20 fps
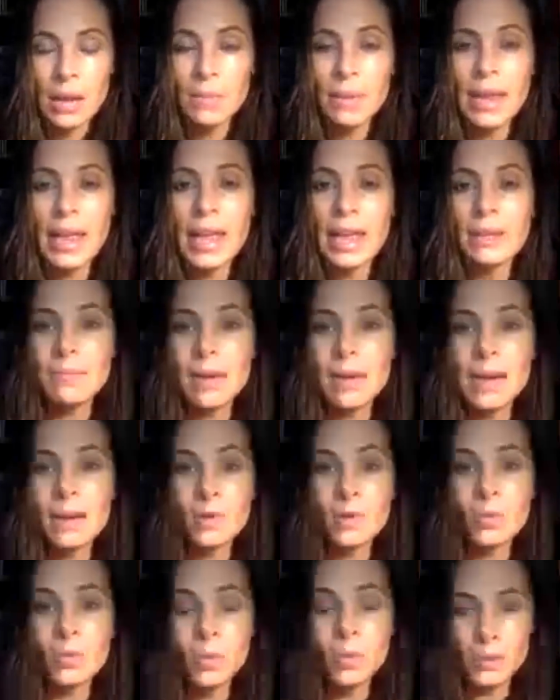But am I
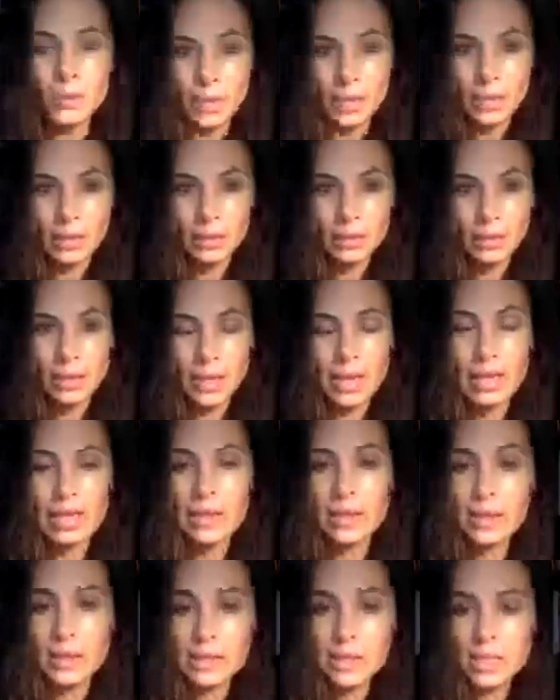willing
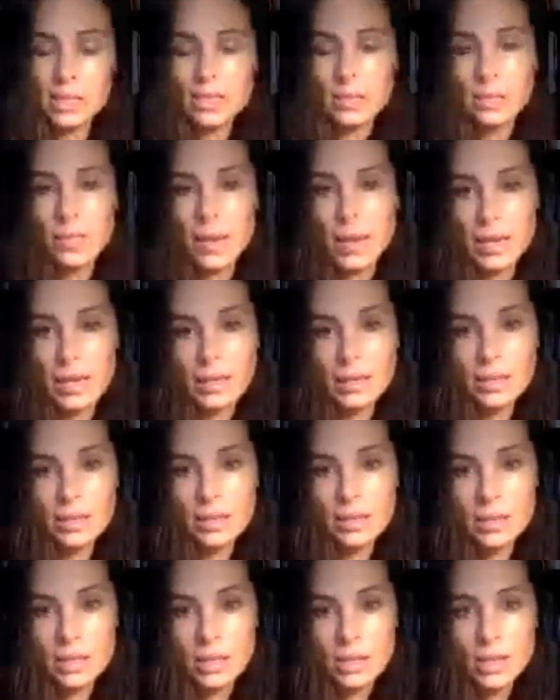in this
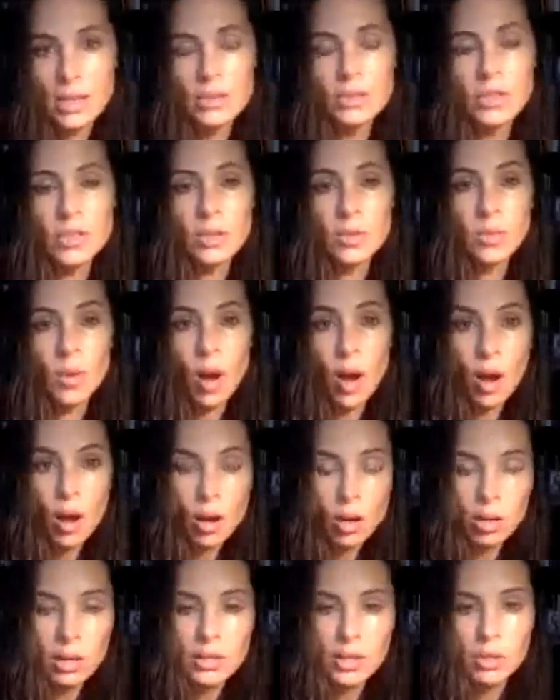space to
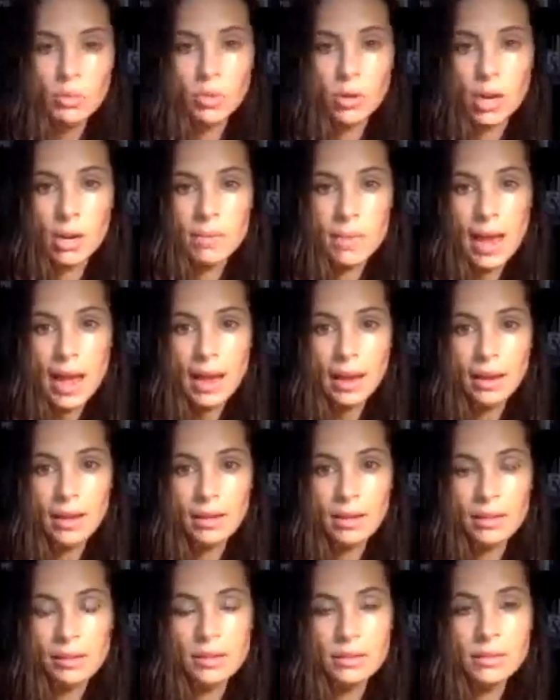honor where I'm
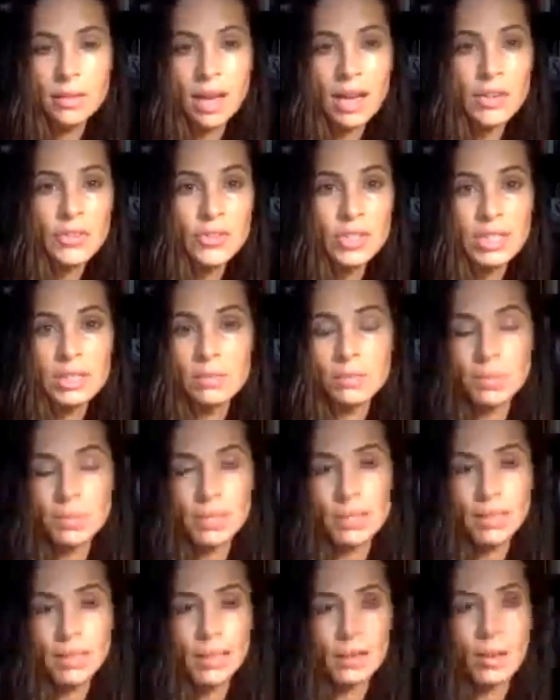at? Not just
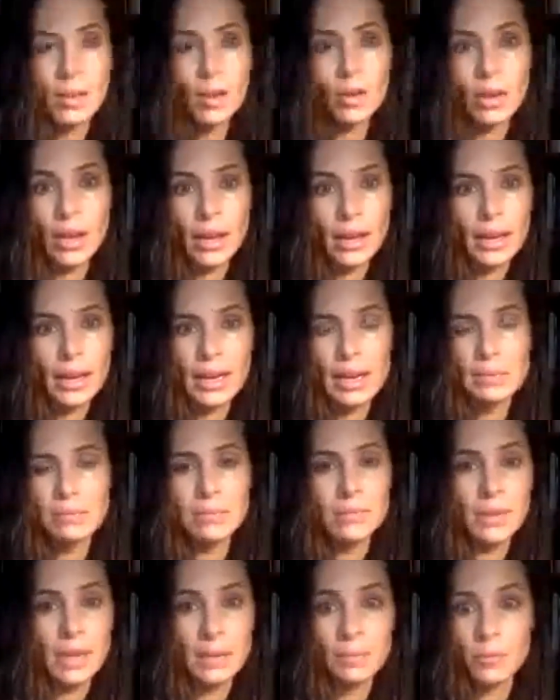be like, okay,
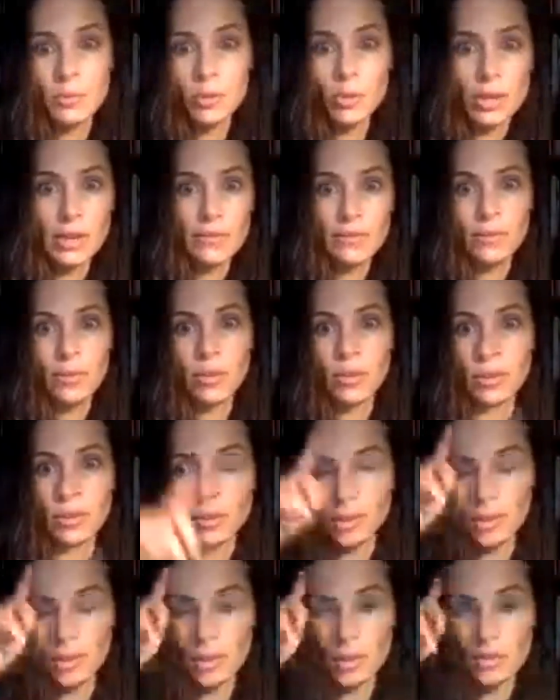I'm
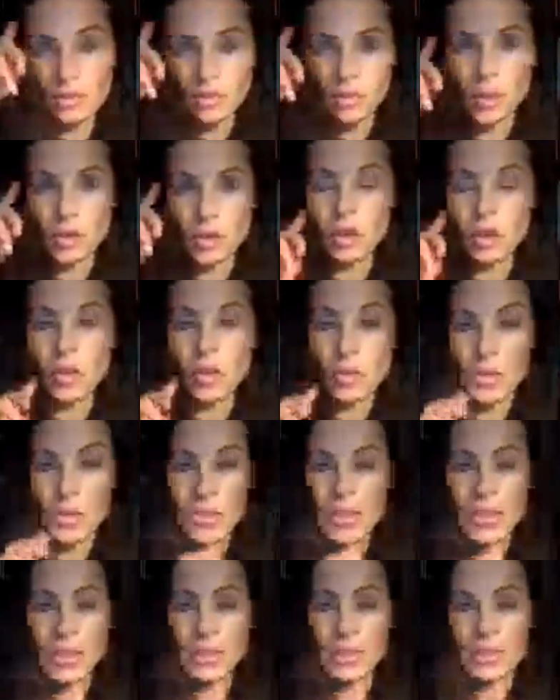grateful for all the
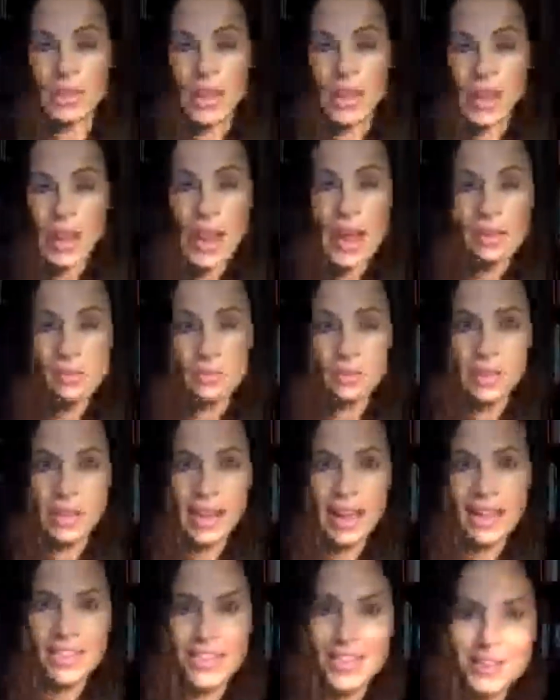things I had when I
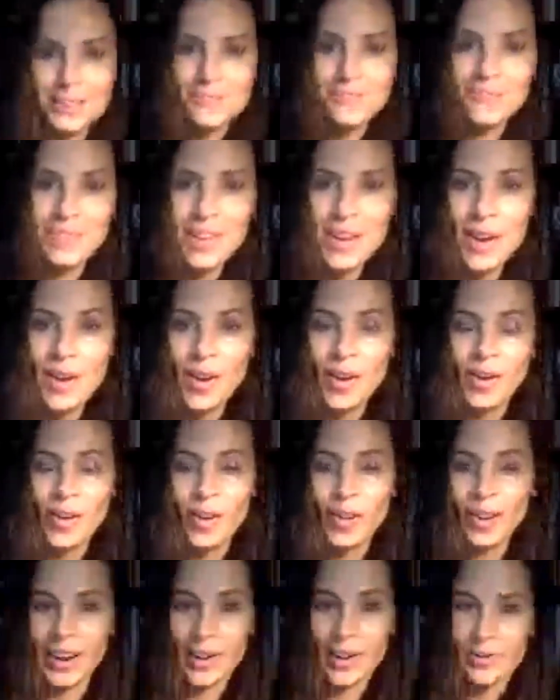had them,
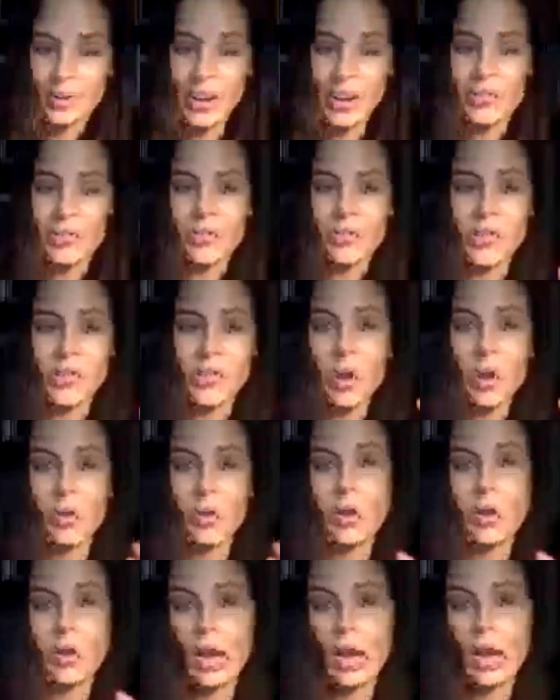or I'm grateful.
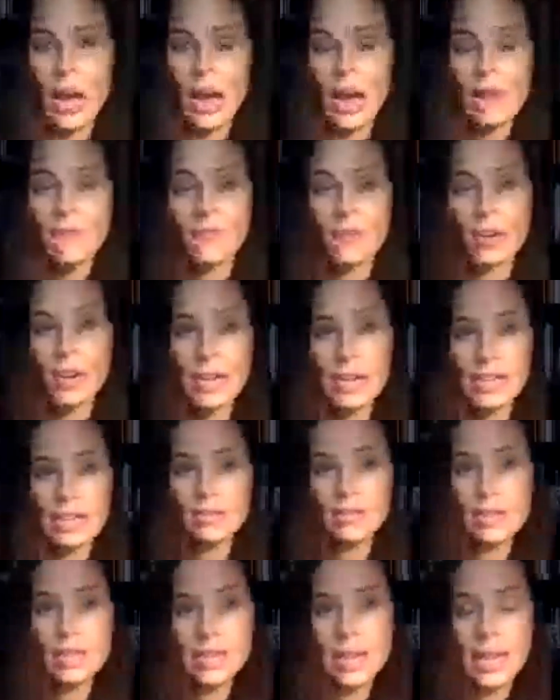No, for
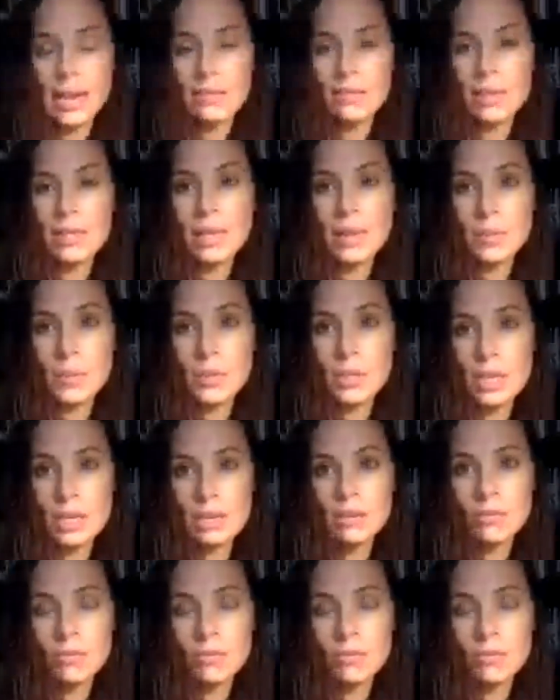anyone that came in, I'm gonna